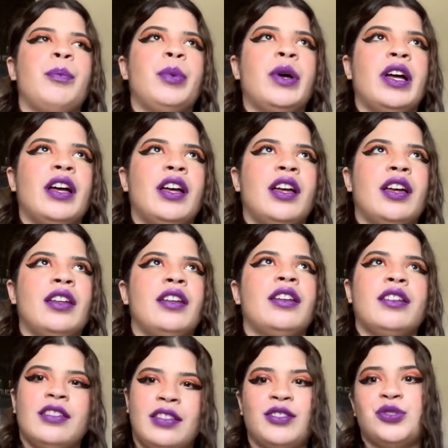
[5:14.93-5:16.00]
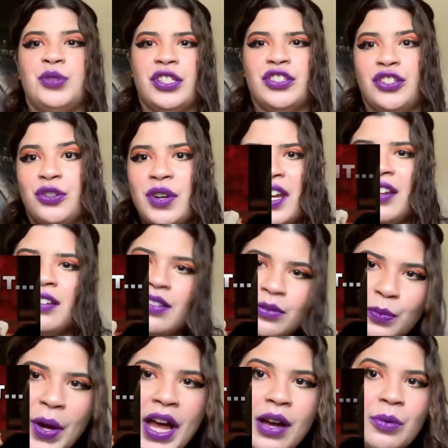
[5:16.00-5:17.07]
And trees are green.
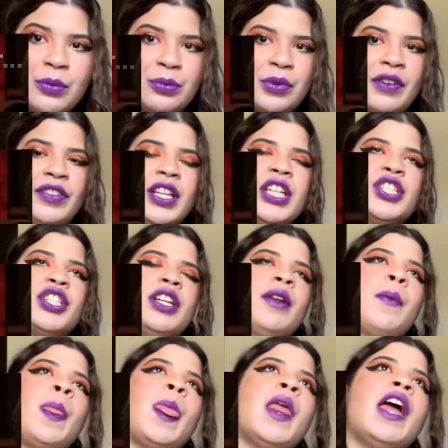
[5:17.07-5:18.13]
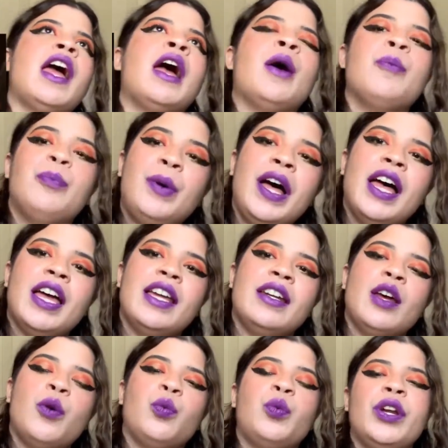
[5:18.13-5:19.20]
Wow, revelation.
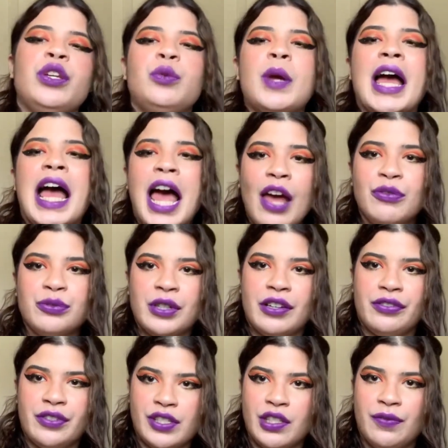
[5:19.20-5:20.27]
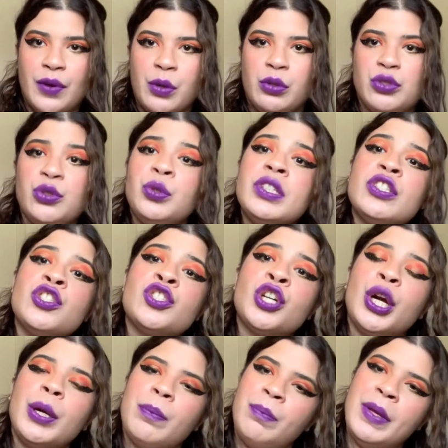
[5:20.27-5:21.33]
But when you have reference photos, you can
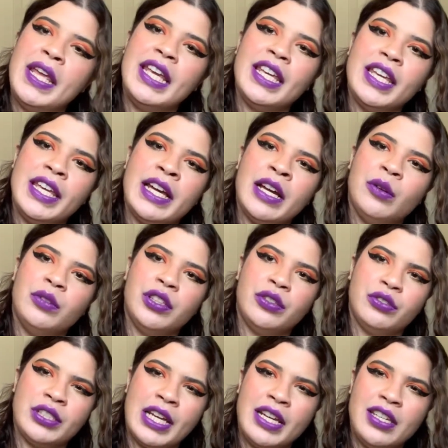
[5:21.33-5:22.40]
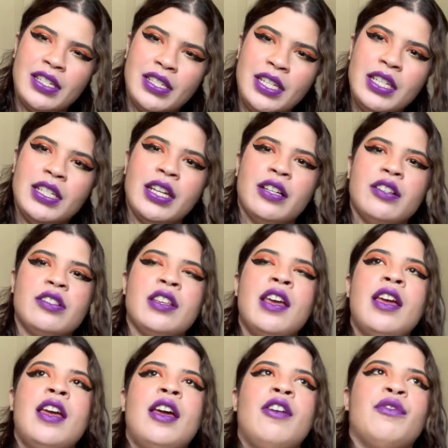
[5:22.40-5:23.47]
start picking out little tiny details.
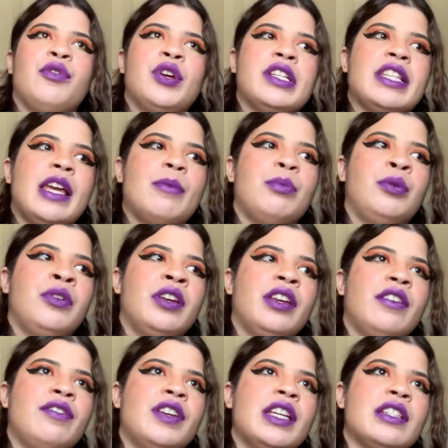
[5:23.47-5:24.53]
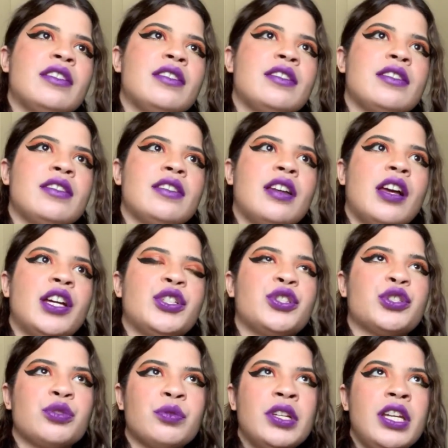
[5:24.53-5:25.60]
For example, if it's a
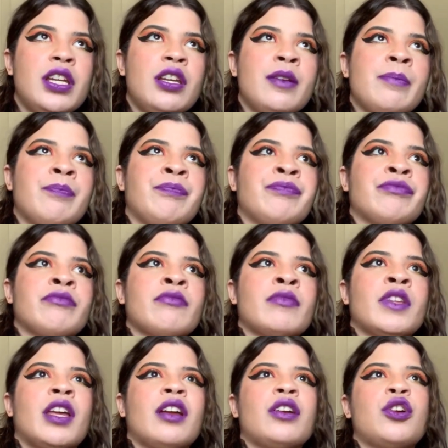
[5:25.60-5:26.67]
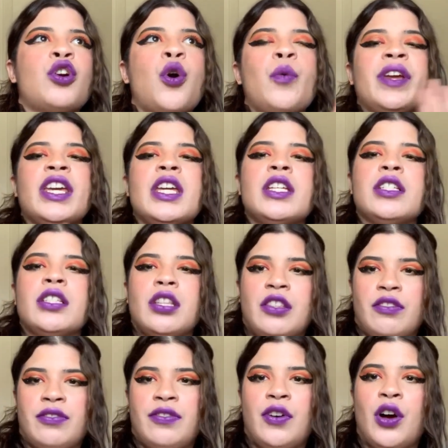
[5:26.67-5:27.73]
tree going into
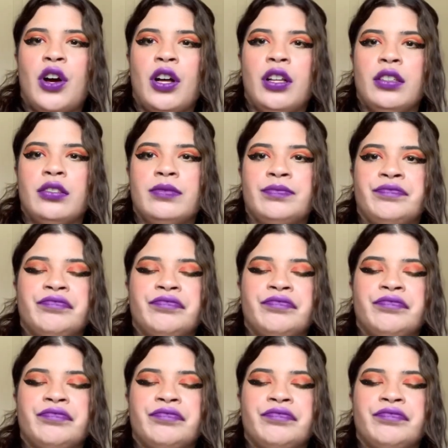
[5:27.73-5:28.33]
the fall,